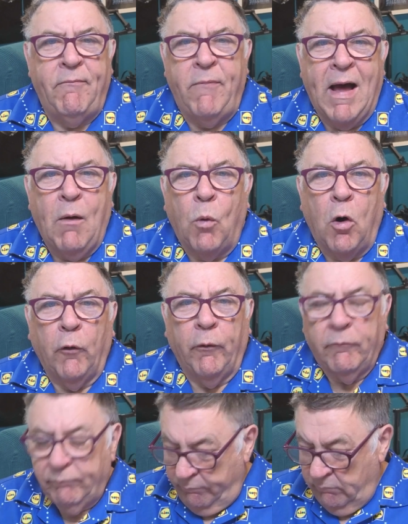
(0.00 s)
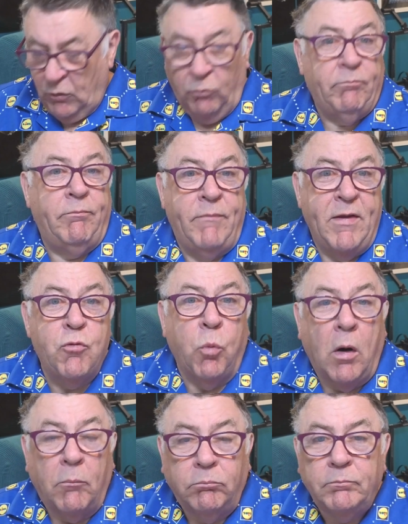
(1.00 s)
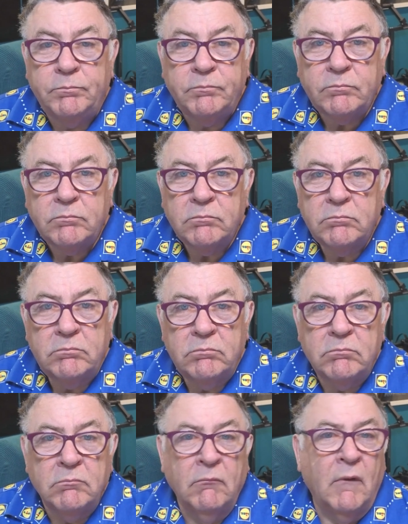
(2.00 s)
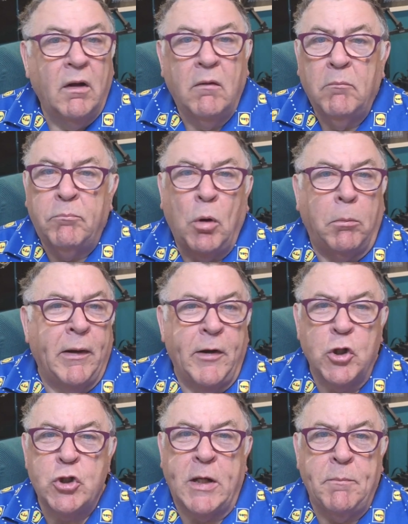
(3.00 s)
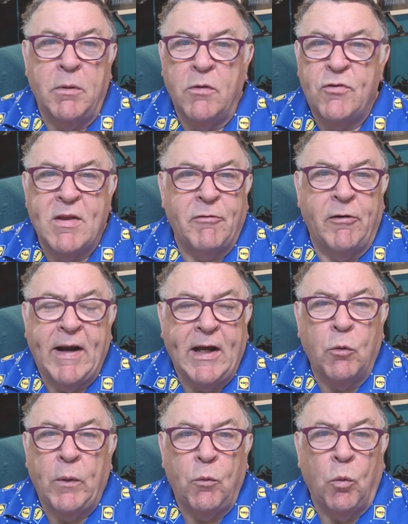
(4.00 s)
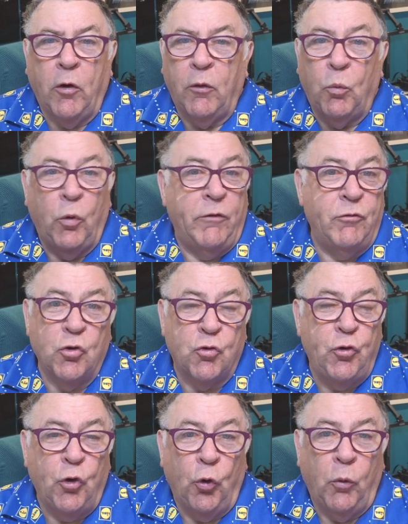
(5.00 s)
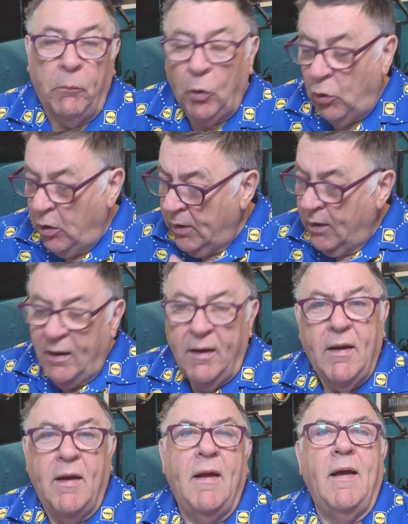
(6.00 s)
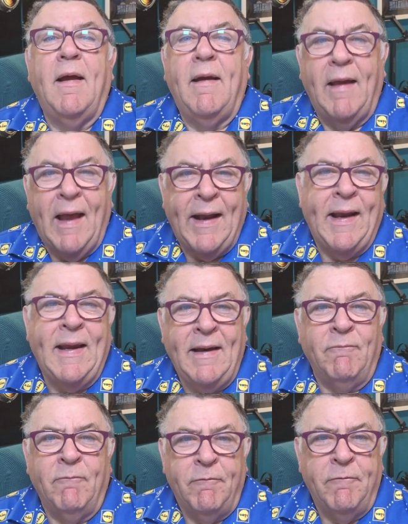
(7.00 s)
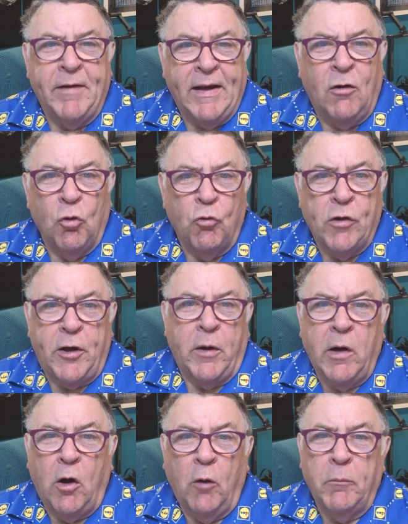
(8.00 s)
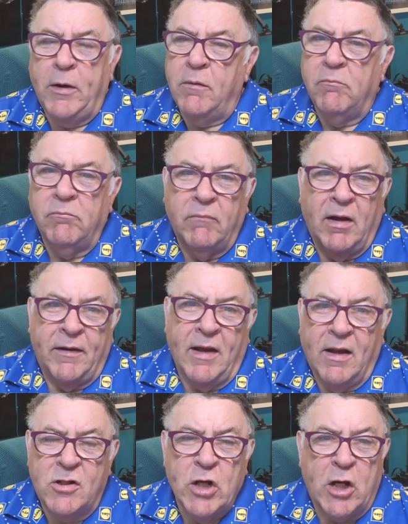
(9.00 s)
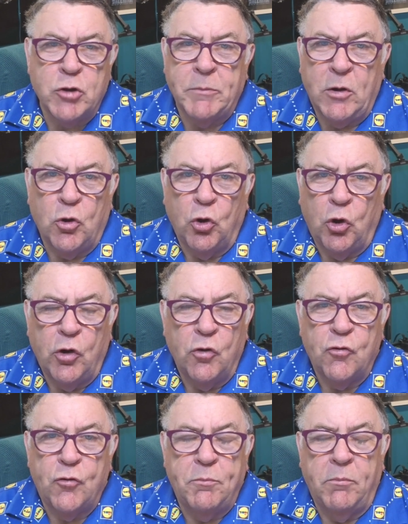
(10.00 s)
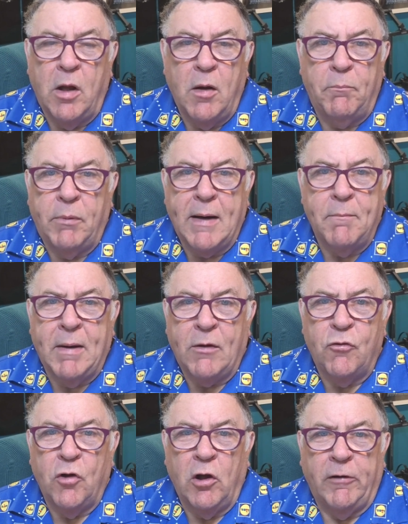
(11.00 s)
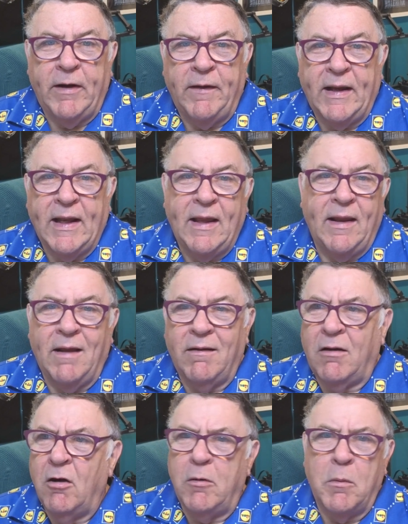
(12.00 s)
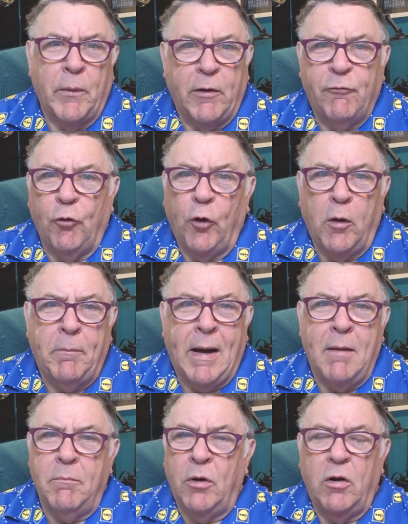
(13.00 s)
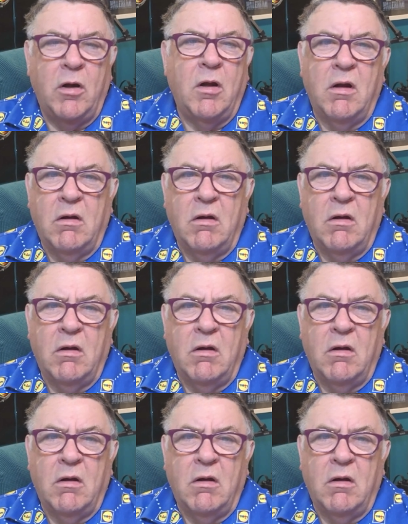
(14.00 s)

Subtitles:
that one, this one. Probably the cheaper £7 or £8 one would have just done, but any vehicles I do it on, I changed my daughter's brake pads earlier in the year. I can't remember the front or back, but